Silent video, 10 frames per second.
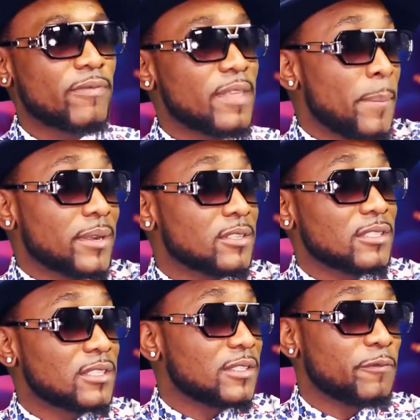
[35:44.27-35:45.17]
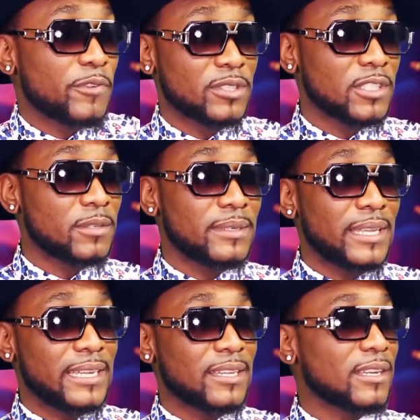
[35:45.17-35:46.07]
So if the person feels
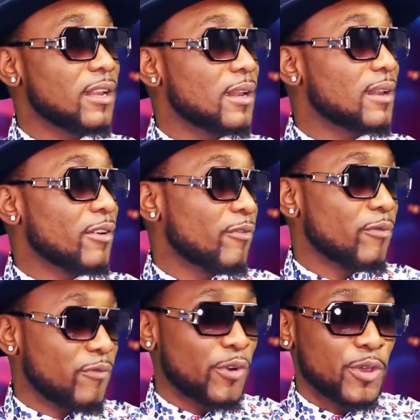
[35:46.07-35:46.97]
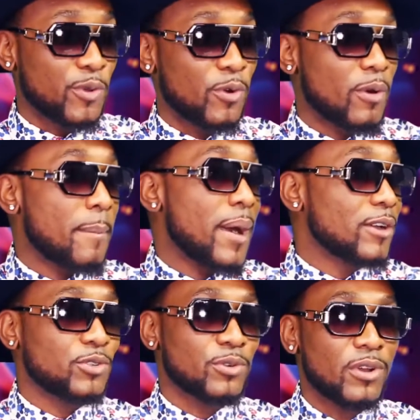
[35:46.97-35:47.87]
intimidated for you or
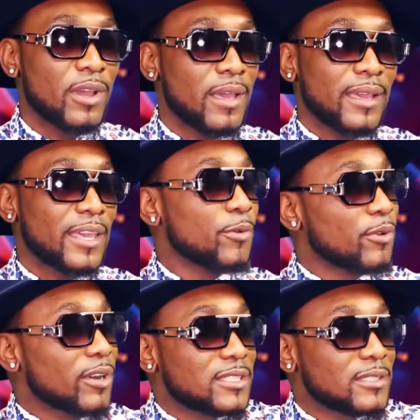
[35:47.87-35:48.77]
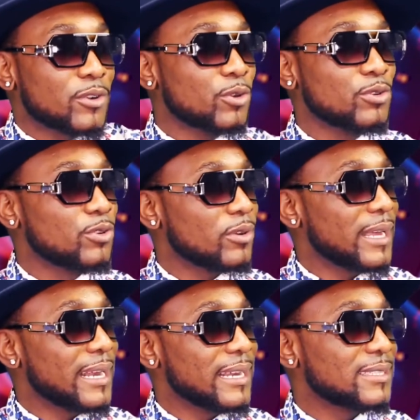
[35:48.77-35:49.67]
about you, he will not include you
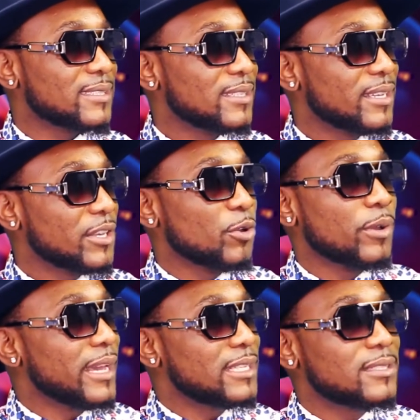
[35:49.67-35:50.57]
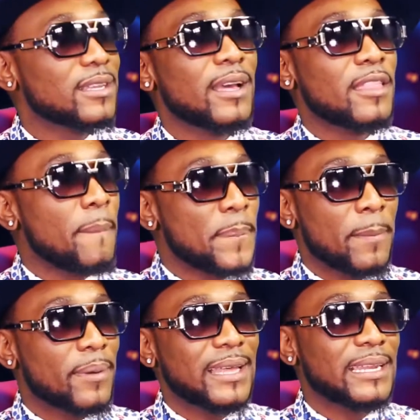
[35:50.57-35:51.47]
on that list. He'll get the
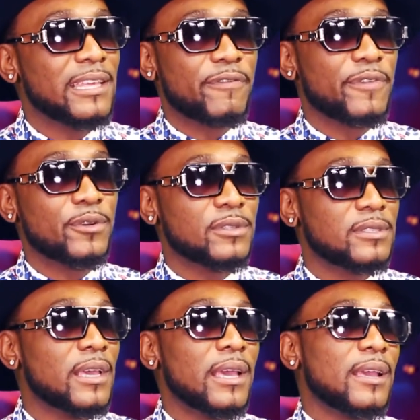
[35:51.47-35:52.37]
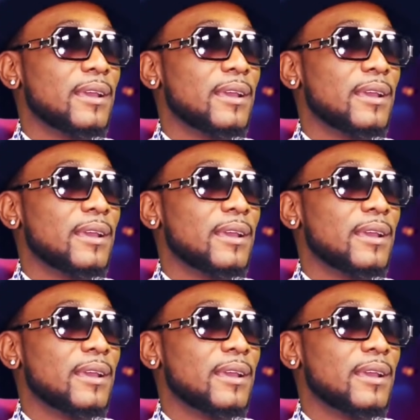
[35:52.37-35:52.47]
people that he feels